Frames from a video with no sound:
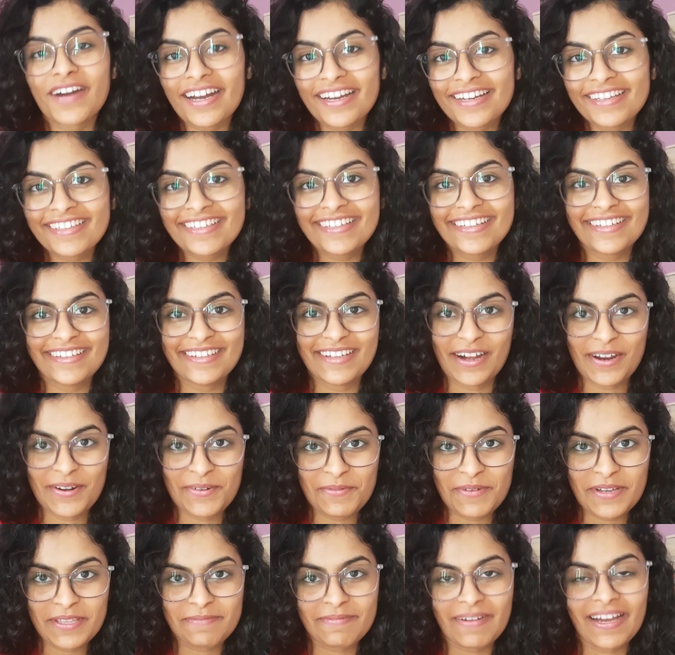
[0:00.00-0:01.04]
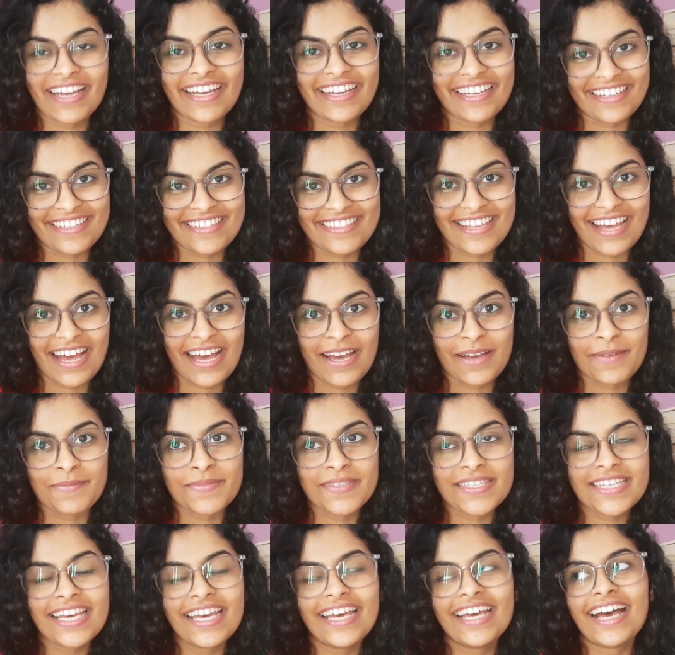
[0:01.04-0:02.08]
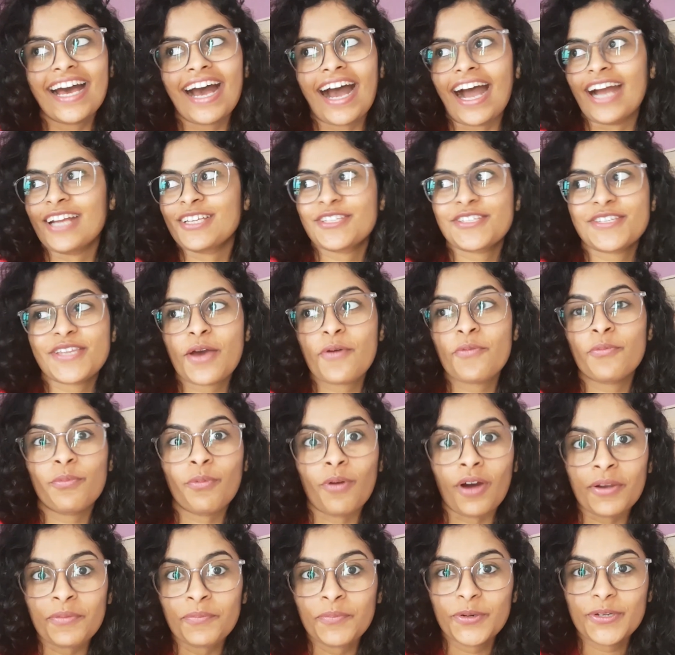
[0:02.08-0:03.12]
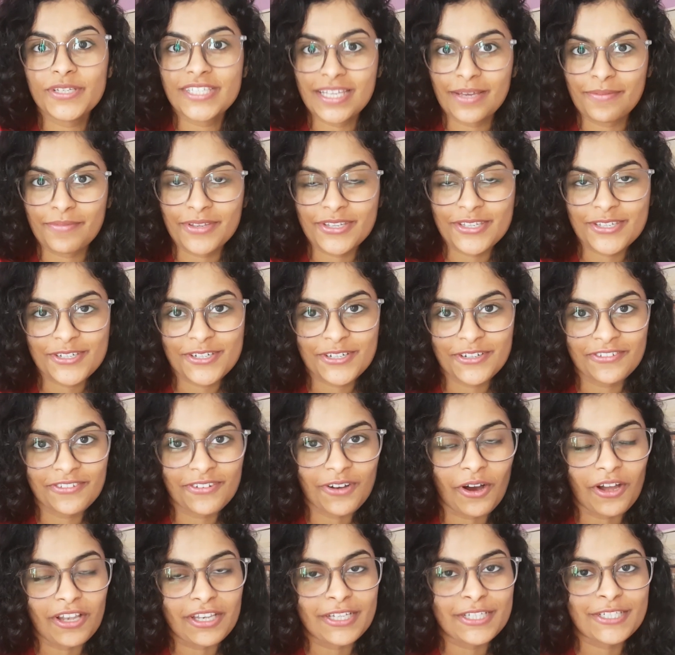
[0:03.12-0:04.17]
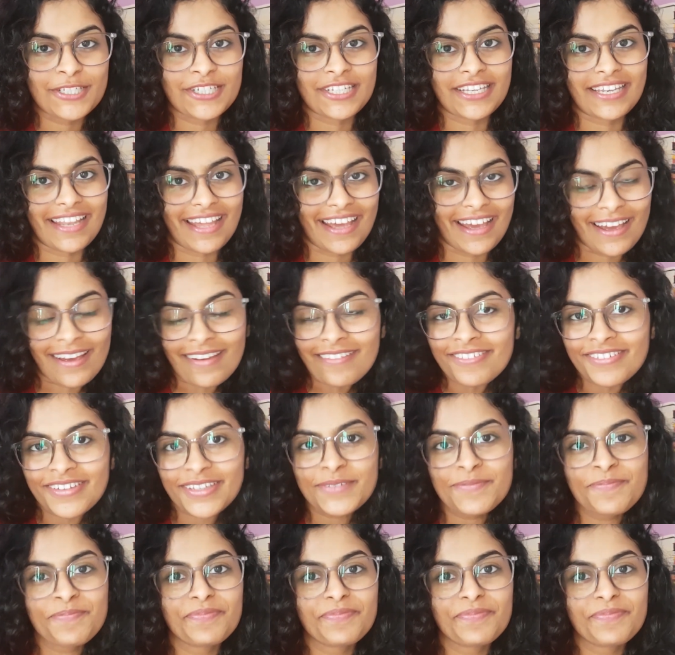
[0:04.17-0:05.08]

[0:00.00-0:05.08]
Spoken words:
finally done with my exams. I just have one more semester of college left.